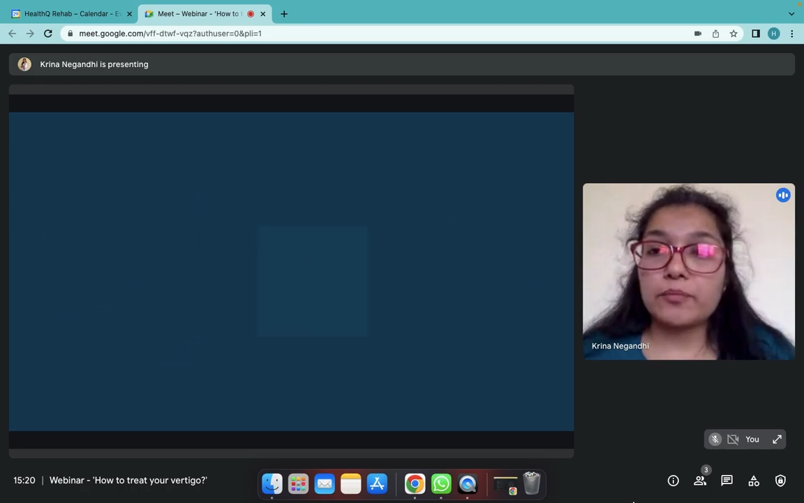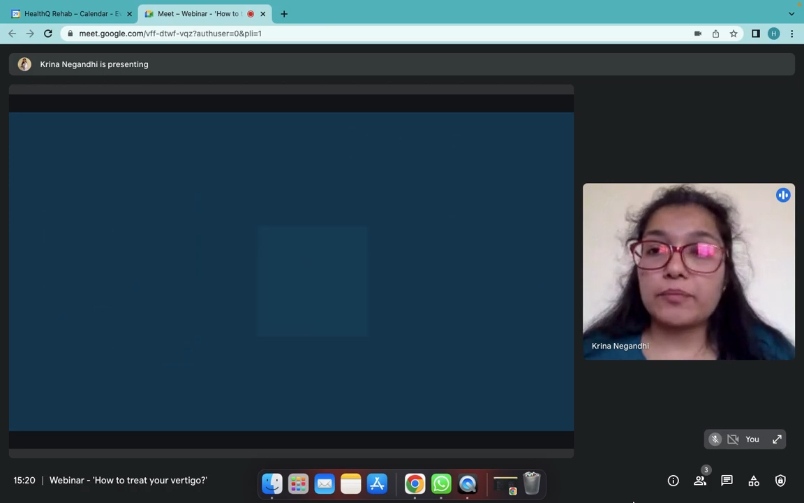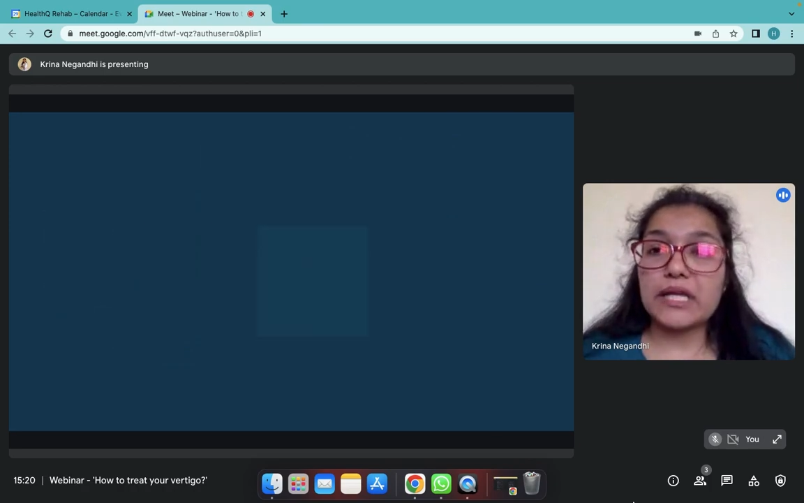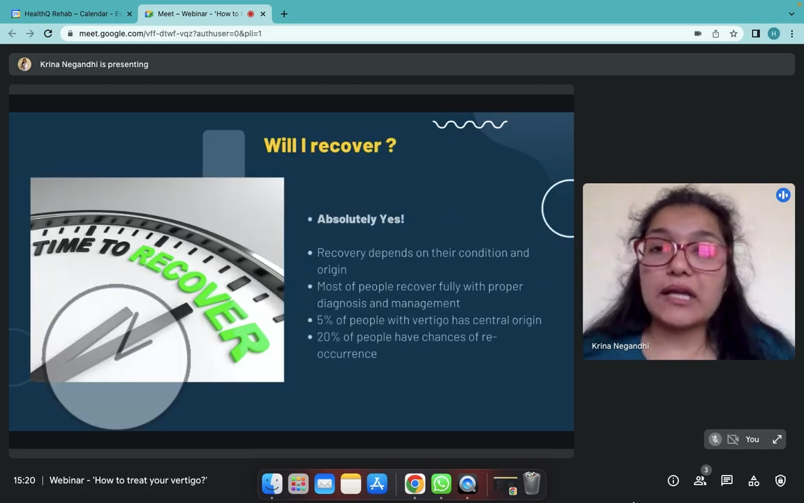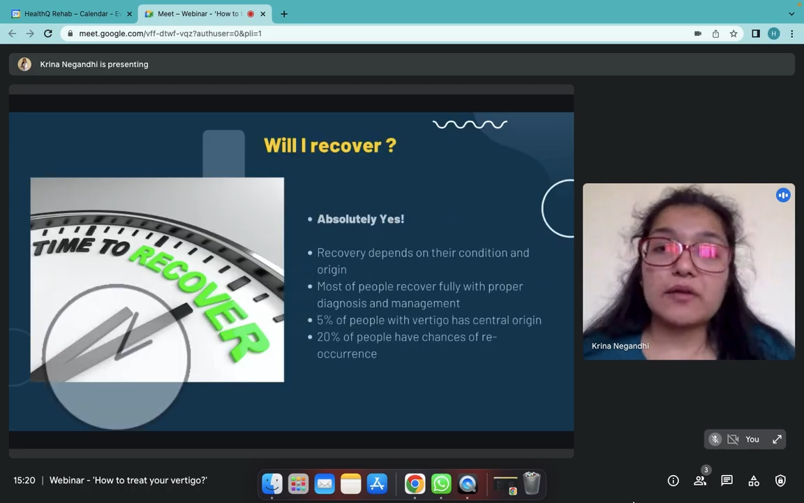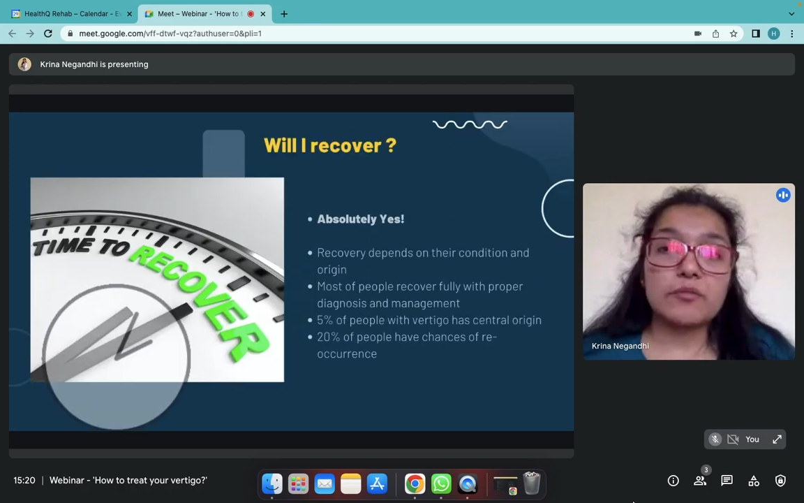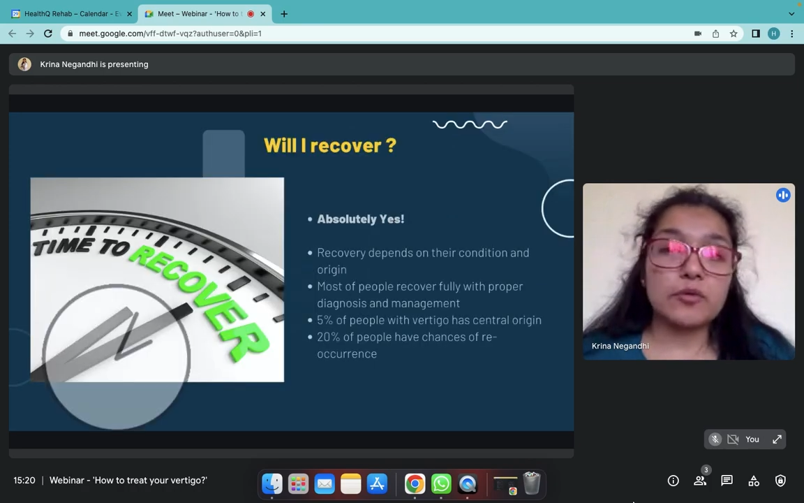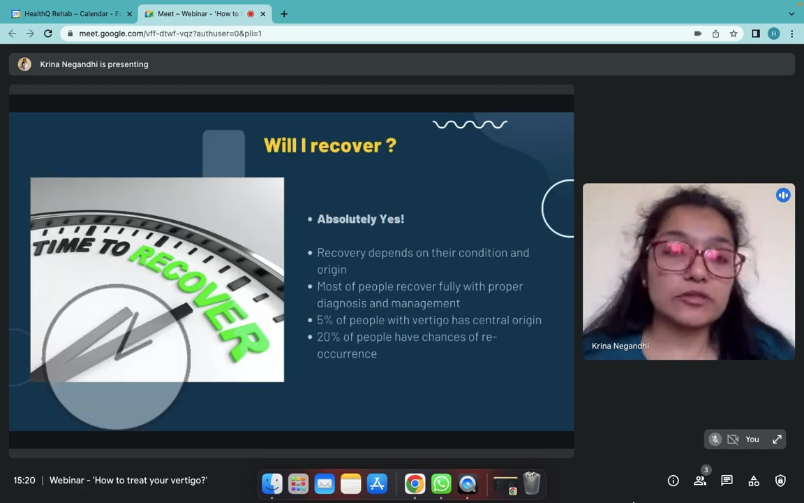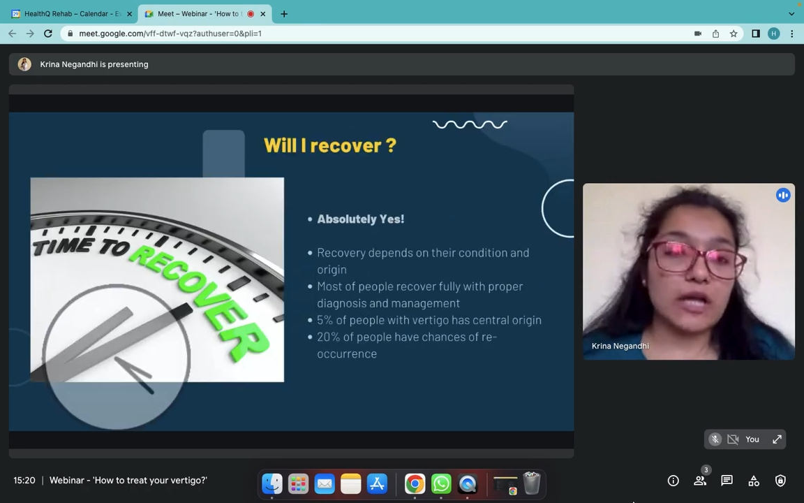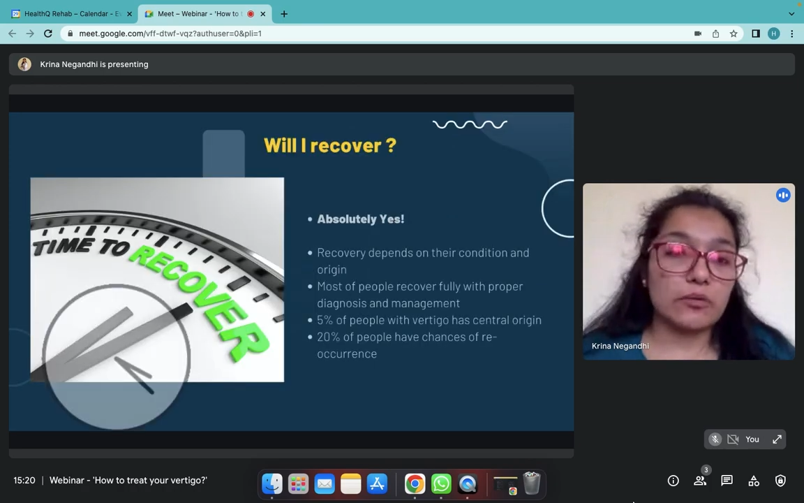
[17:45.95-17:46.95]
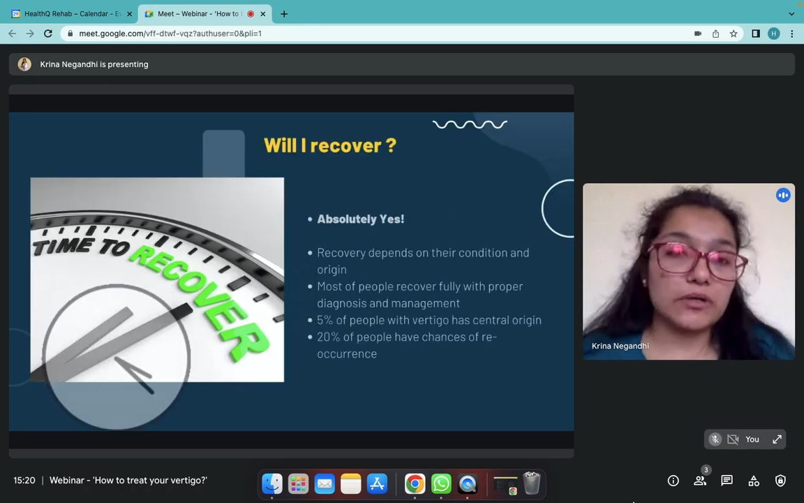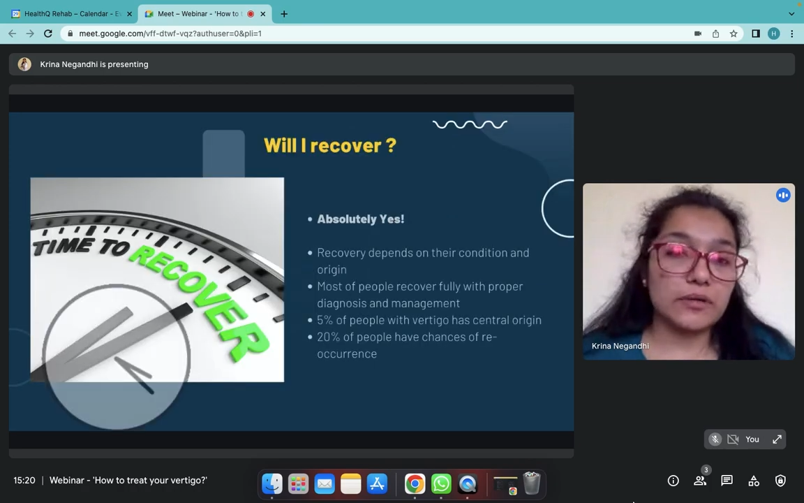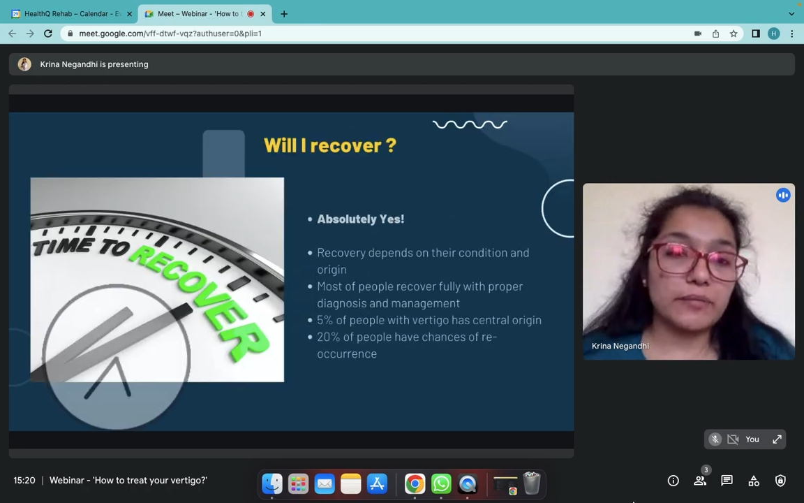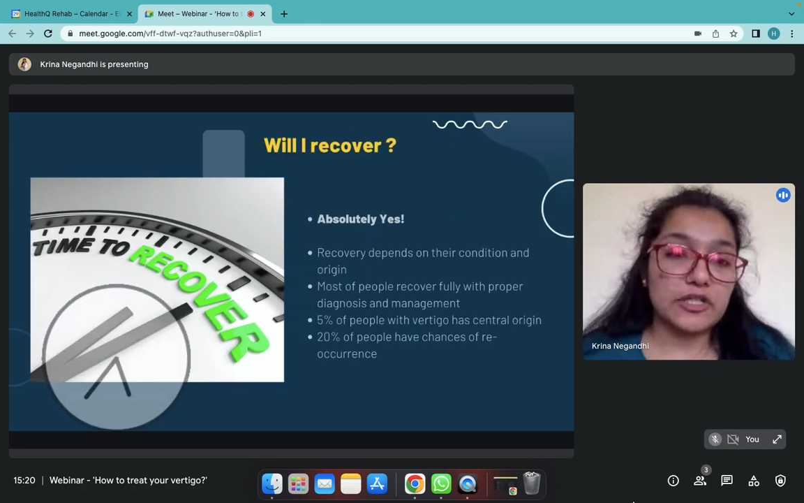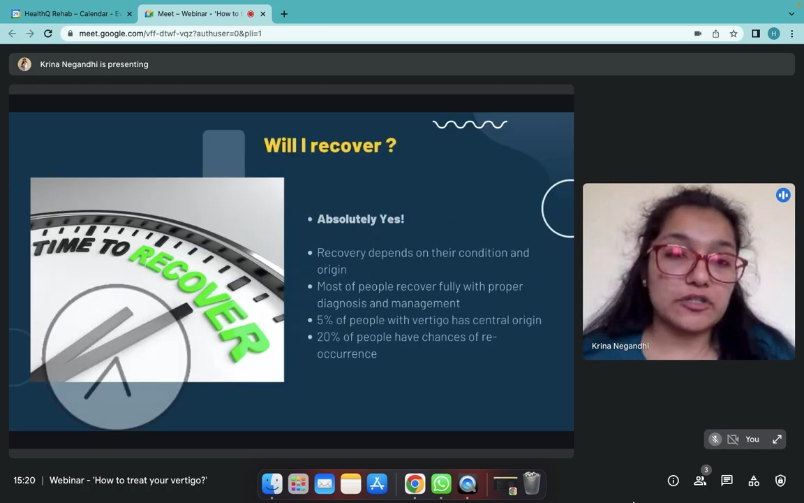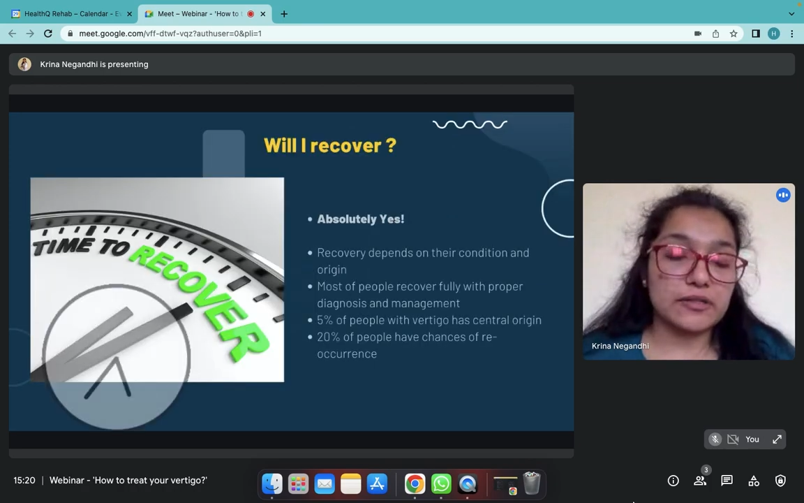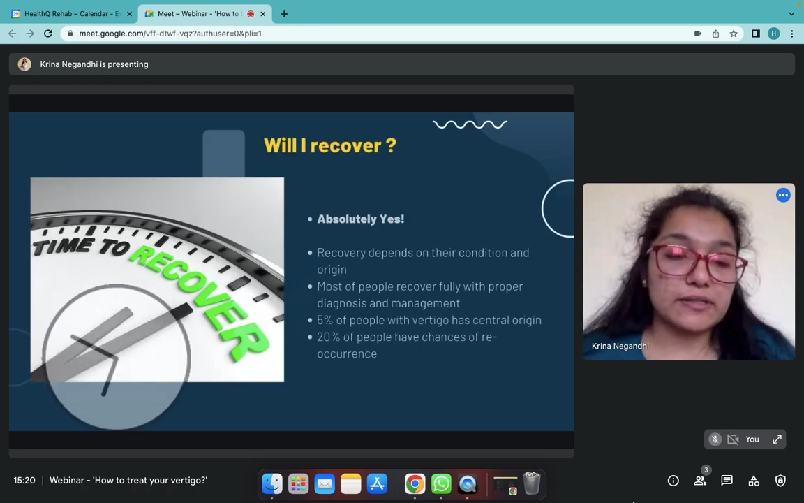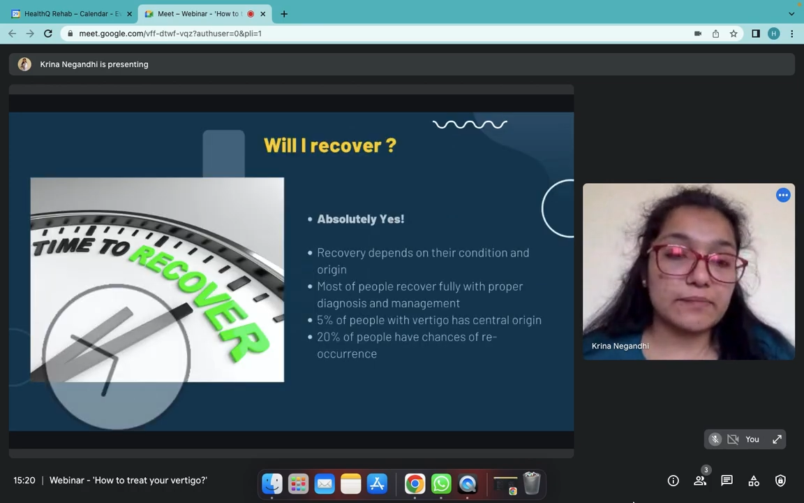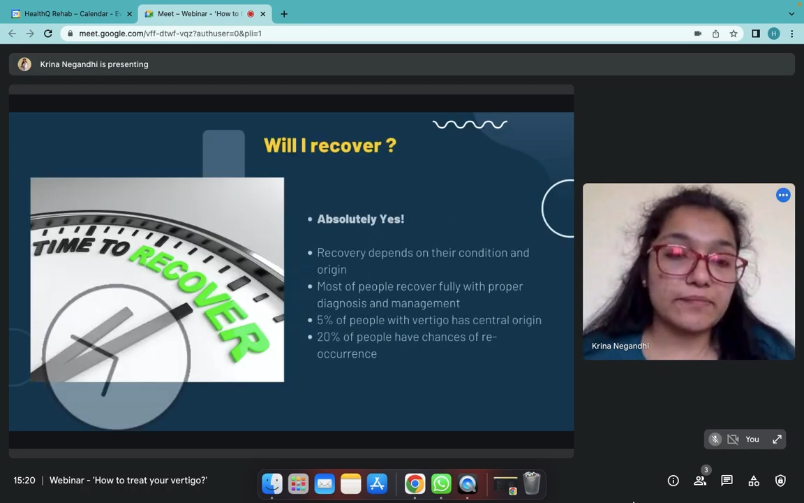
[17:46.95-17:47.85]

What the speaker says: pre and post outcome measures.